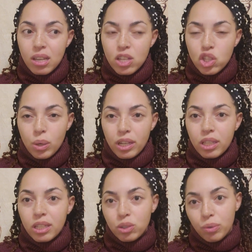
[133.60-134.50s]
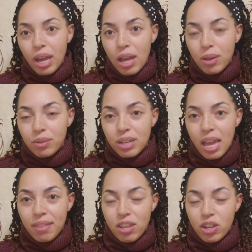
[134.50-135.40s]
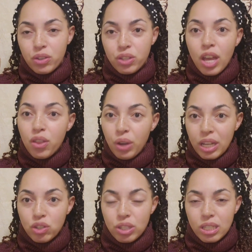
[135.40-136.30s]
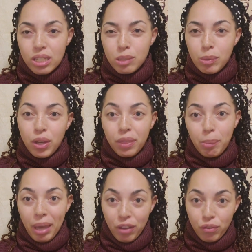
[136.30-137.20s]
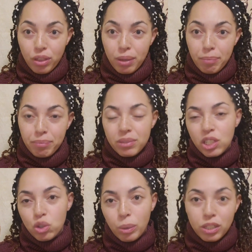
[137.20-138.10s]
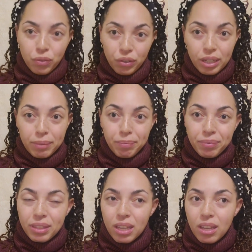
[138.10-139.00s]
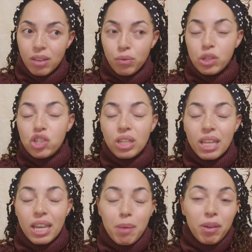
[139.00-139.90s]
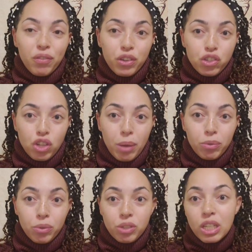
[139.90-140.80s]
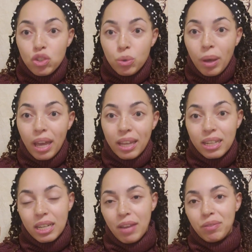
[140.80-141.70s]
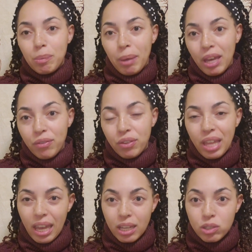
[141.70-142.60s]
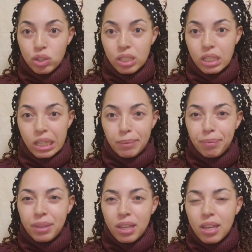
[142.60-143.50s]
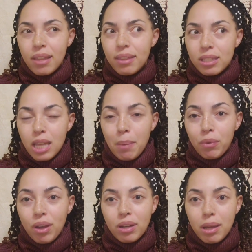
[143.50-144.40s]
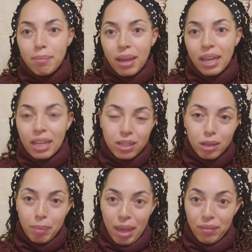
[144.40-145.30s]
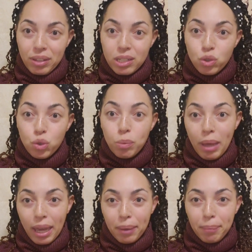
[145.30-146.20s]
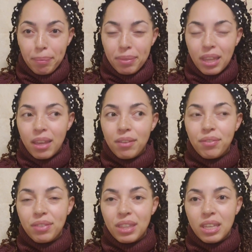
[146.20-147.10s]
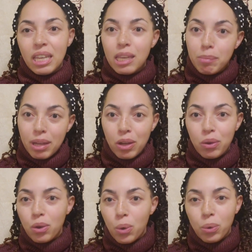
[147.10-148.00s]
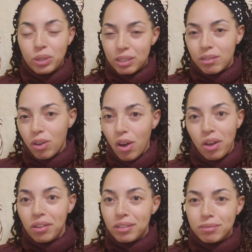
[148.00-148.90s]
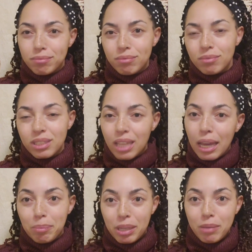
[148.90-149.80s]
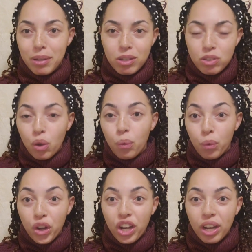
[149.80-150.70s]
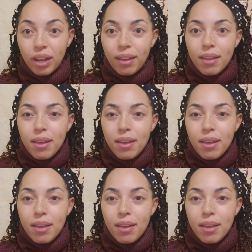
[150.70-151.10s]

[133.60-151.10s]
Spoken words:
So I looked around, and there's other agencies, but you have to pay for them. Teach Away is free. Fortunately, I got my first job through Teach Away. I didn't have to pay for that agency. This time around, I might end up having to pay if the email cold call type emails don't work.